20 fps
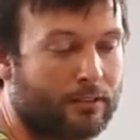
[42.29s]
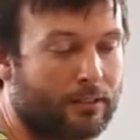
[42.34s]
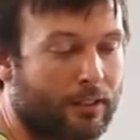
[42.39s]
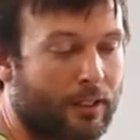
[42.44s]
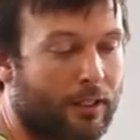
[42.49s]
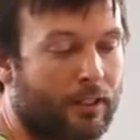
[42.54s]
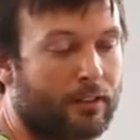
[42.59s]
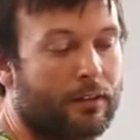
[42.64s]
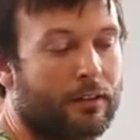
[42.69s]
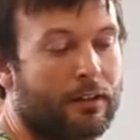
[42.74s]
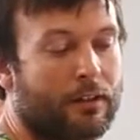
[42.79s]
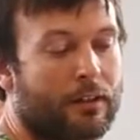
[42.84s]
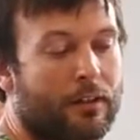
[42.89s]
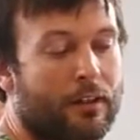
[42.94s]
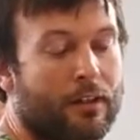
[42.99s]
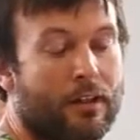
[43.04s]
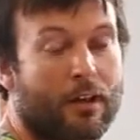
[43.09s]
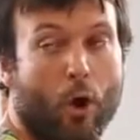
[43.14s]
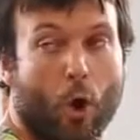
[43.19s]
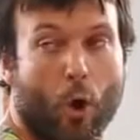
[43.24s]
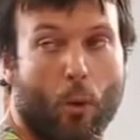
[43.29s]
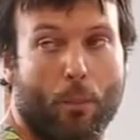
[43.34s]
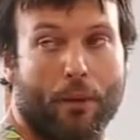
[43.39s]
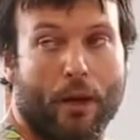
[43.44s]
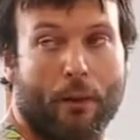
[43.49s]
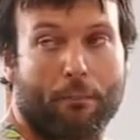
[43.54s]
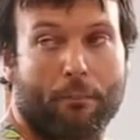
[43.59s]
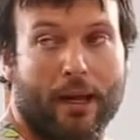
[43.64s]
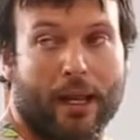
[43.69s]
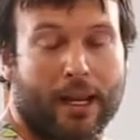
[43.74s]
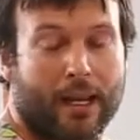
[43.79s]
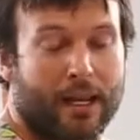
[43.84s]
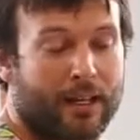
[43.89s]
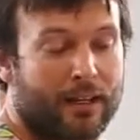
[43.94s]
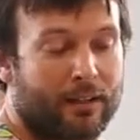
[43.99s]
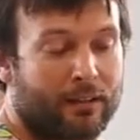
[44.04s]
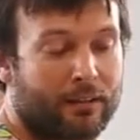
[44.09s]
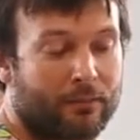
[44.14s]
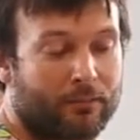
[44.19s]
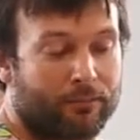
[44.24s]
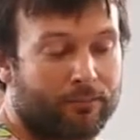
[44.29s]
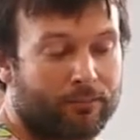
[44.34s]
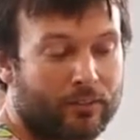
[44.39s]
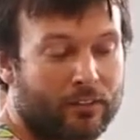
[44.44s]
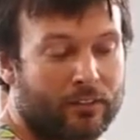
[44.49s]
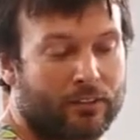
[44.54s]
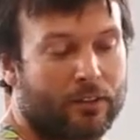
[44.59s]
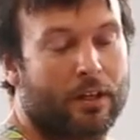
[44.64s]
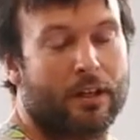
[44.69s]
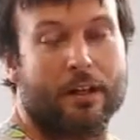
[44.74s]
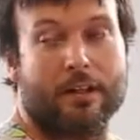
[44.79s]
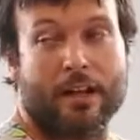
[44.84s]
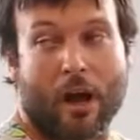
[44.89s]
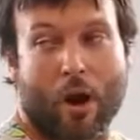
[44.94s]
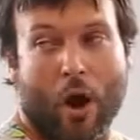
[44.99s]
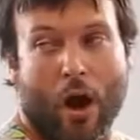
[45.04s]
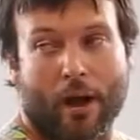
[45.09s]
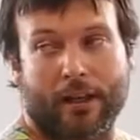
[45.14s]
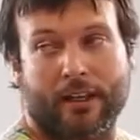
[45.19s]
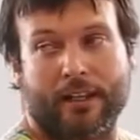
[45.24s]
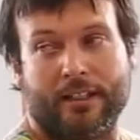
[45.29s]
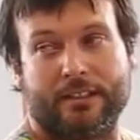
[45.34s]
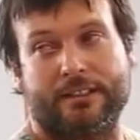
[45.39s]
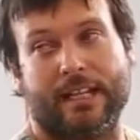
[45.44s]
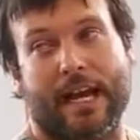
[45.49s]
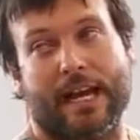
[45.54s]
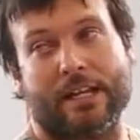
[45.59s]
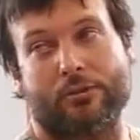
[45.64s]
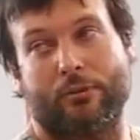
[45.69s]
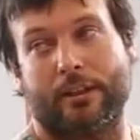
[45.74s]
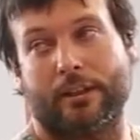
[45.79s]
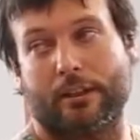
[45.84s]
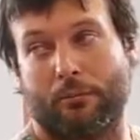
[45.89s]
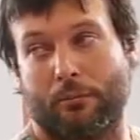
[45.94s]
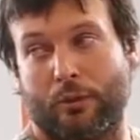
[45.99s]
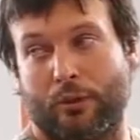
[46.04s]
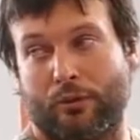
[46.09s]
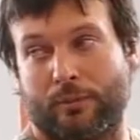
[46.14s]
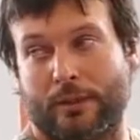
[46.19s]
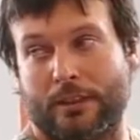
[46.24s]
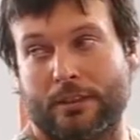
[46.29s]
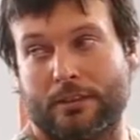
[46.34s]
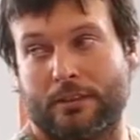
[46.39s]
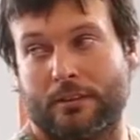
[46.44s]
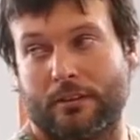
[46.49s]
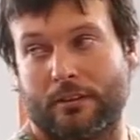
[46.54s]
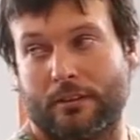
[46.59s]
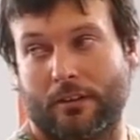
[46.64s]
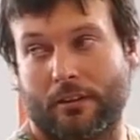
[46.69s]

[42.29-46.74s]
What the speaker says: Okay, open up my hand. Now I'm going to exaggerate the movements.